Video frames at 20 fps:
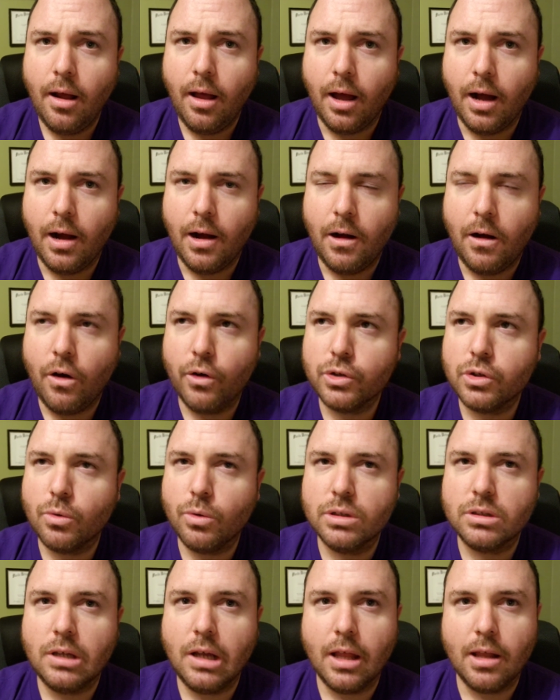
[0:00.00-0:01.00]
Also,
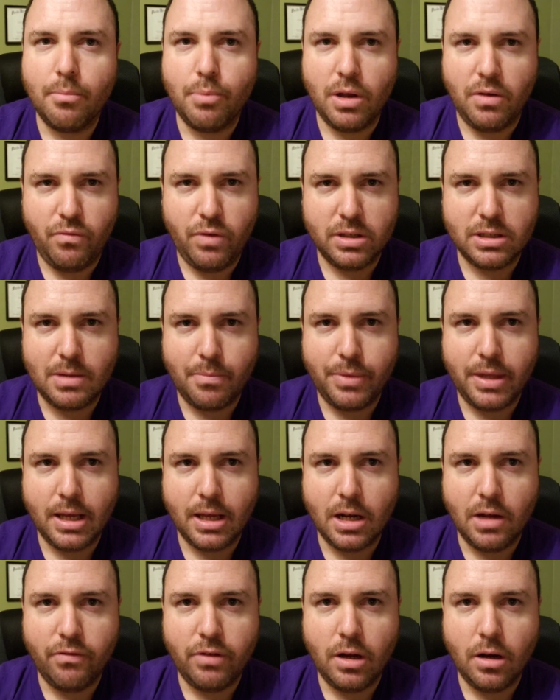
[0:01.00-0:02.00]
what's the other benefits I'm
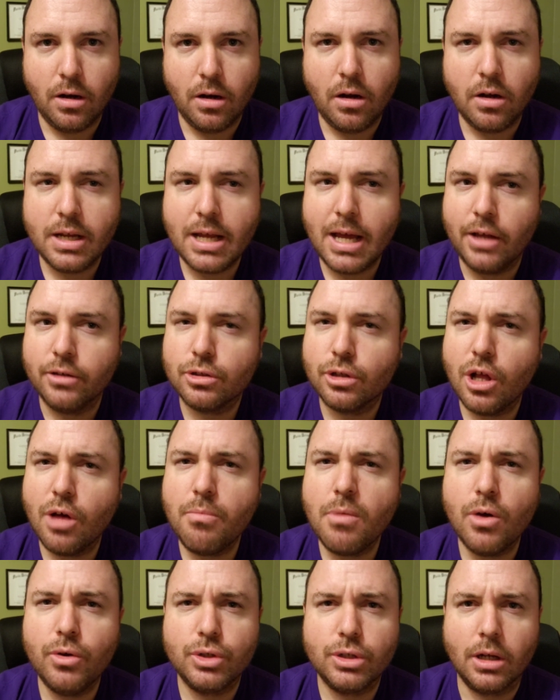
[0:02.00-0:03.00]
thinking of here? Oh, yeah, slow
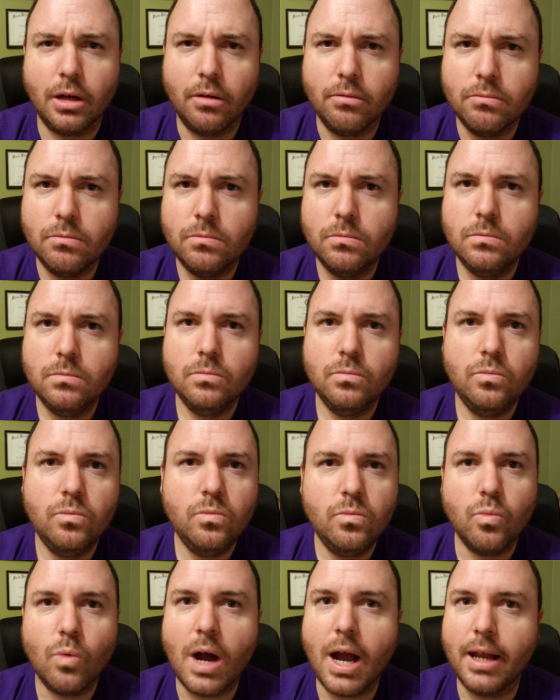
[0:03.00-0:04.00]
motion.
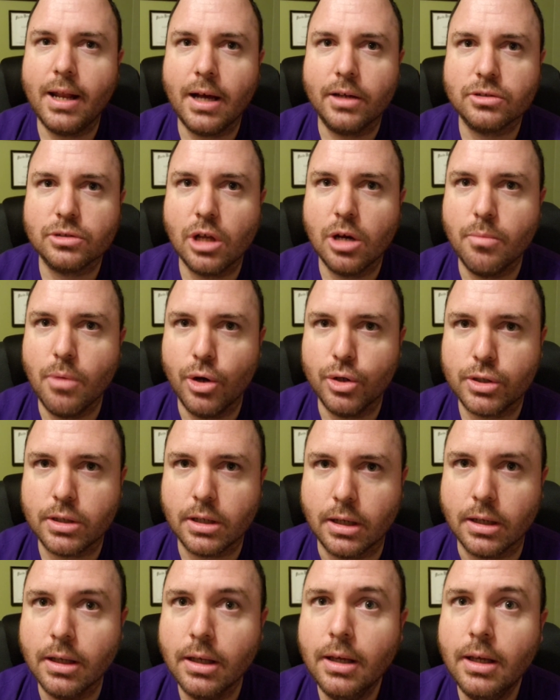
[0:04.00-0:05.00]
Why not slow
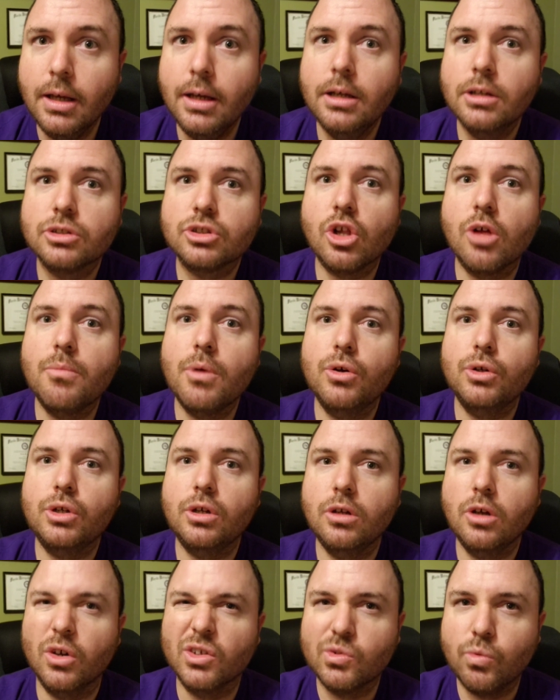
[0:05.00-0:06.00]
motion? Slow
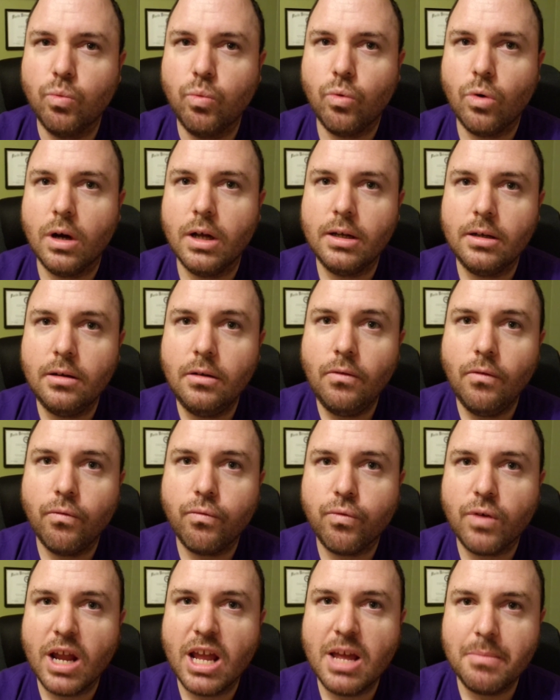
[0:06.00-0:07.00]
motion goes 1
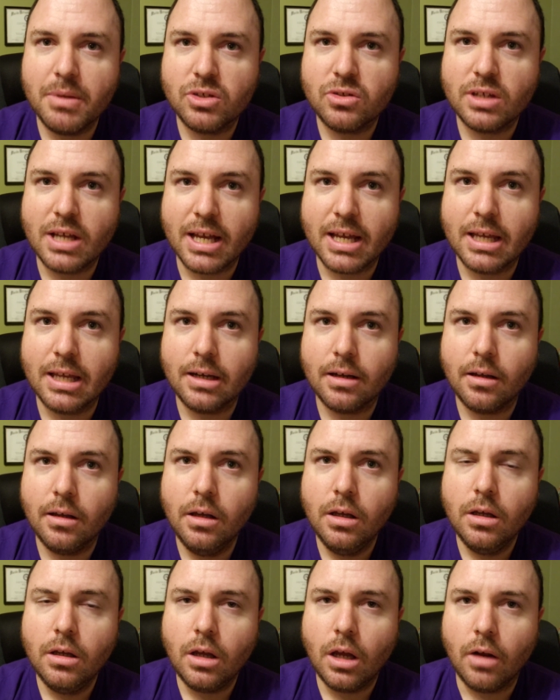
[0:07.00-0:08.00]
frame a second
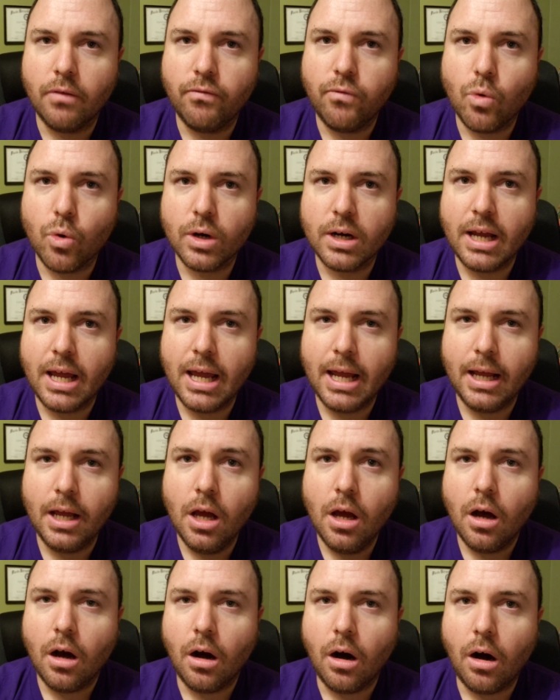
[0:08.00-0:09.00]
in 4K,
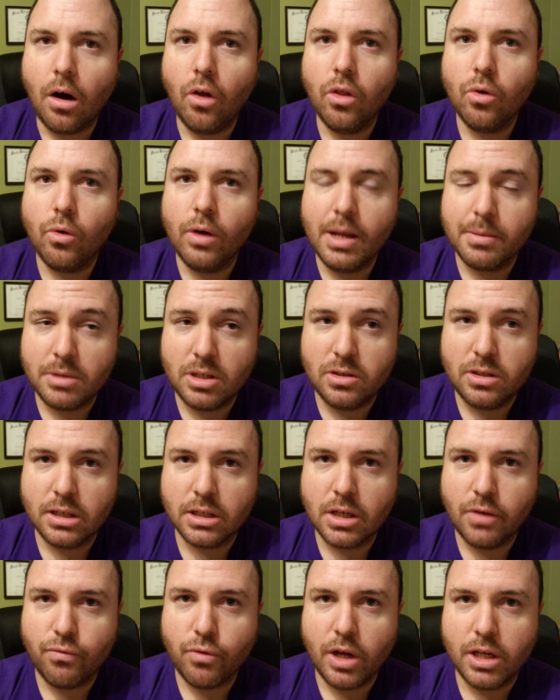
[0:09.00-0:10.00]
all the way up to
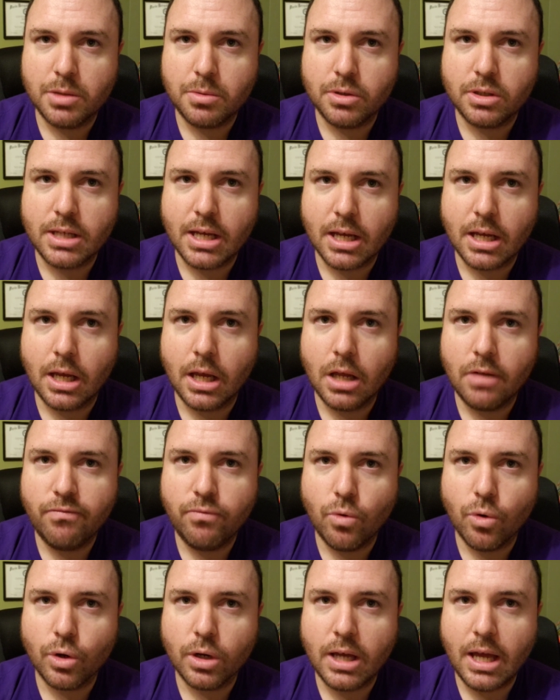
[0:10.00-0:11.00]
60 frames per second in
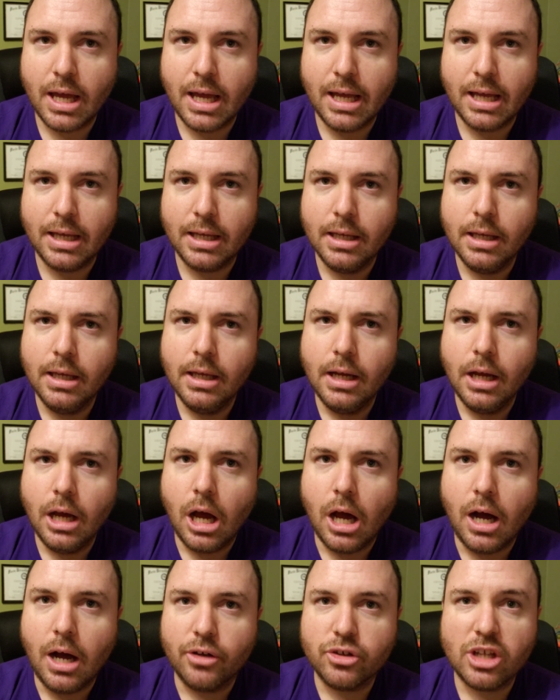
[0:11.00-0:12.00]
4K.
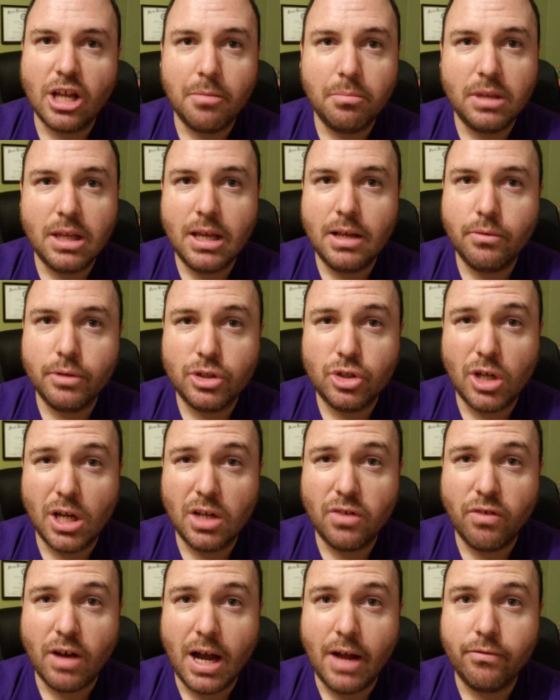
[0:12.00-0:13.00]
Same thing with
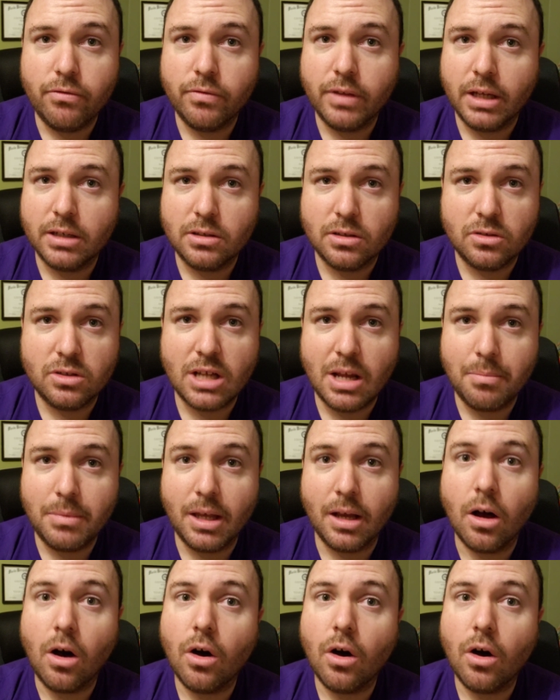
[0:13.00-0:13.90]
GH5. That's the same thing.